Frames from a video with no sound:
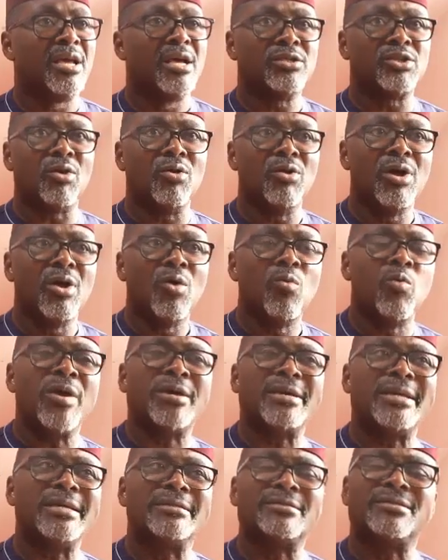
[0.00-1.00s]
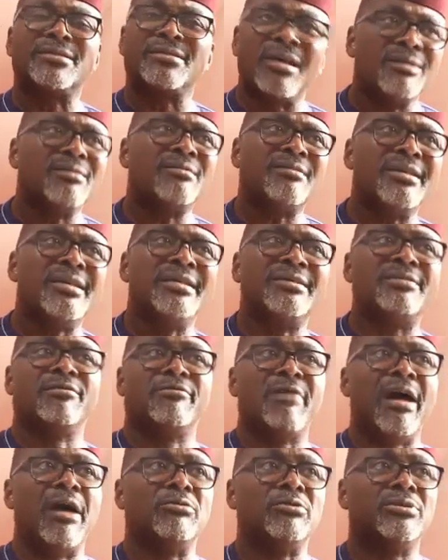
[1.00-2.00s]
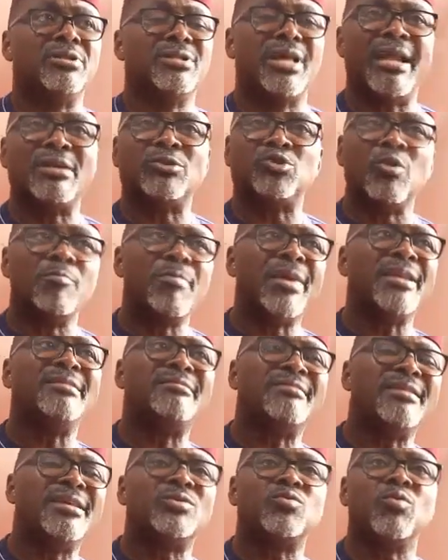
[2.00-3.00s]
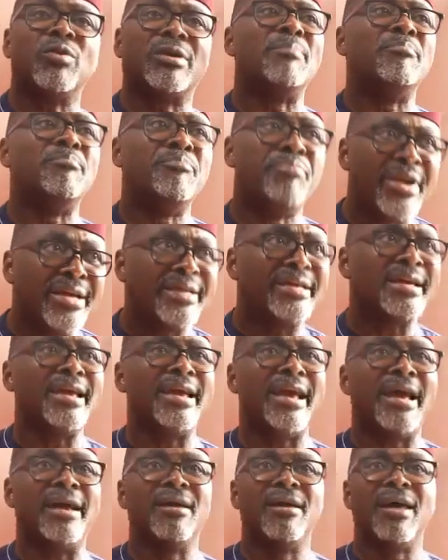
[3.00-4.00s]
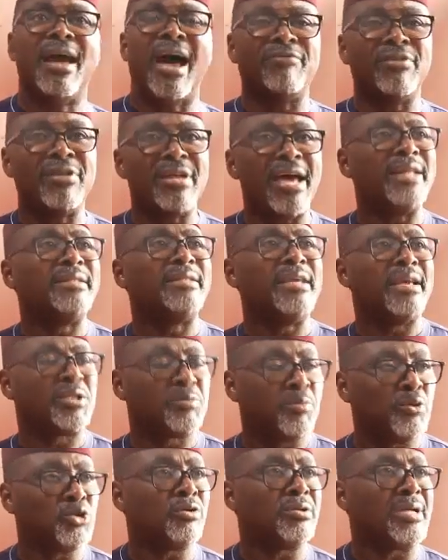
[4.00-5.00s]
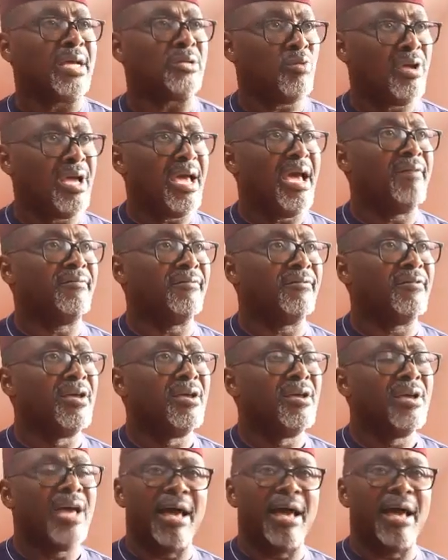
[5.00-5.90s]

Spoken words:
So we can turn things around. There are so many things we can bring here, having had the exposure that we have.